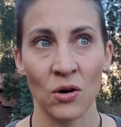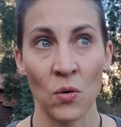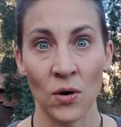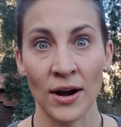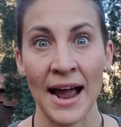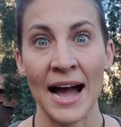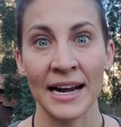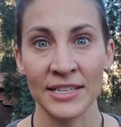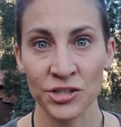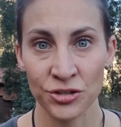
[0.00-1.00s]
or
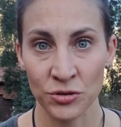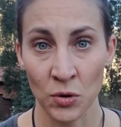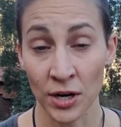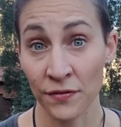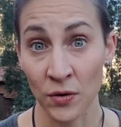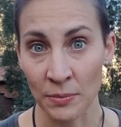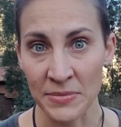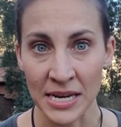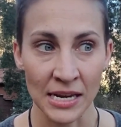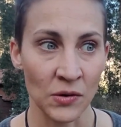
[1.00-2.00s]
add additional work for
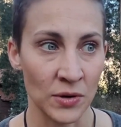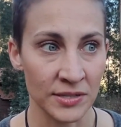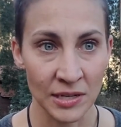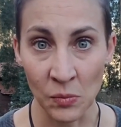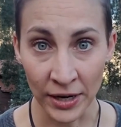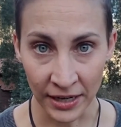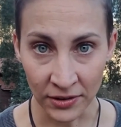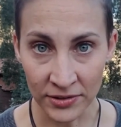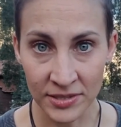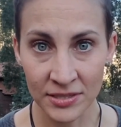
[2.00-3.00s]
me or someone
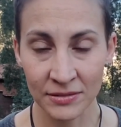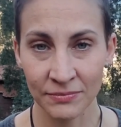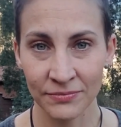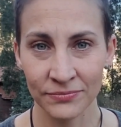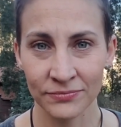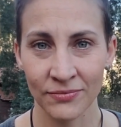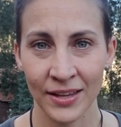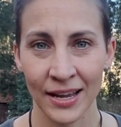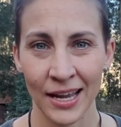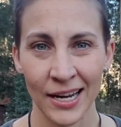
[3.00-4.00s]
else.
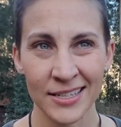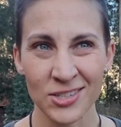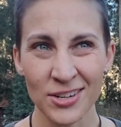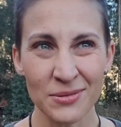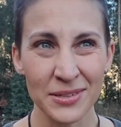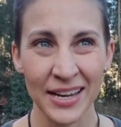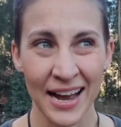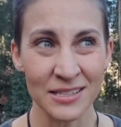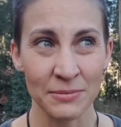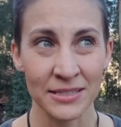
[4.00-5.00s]
I started to really
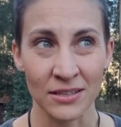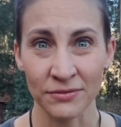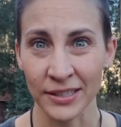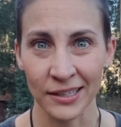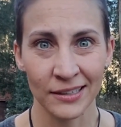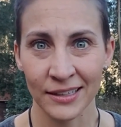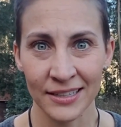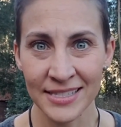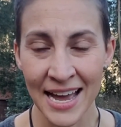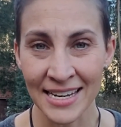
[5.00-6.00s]
ask myself, like,
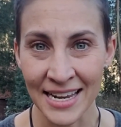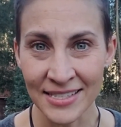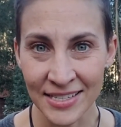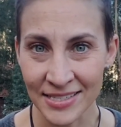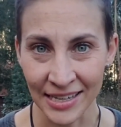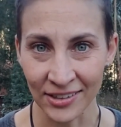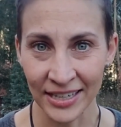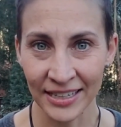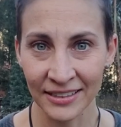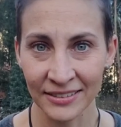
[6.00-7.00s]
is that
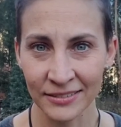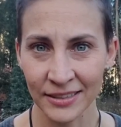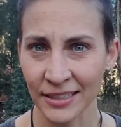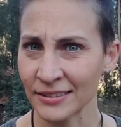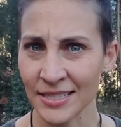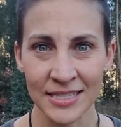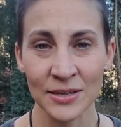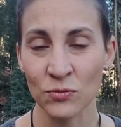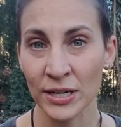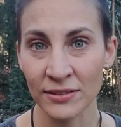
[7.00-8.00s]
necessary? Like, does
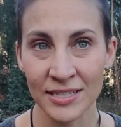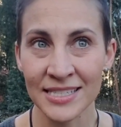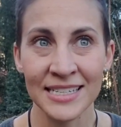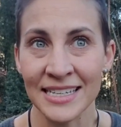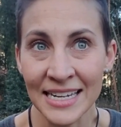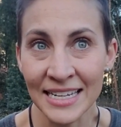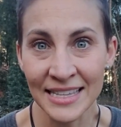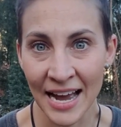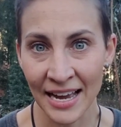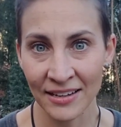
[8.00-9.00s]
it need
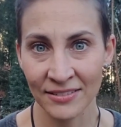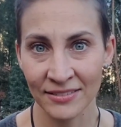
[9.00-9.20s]
that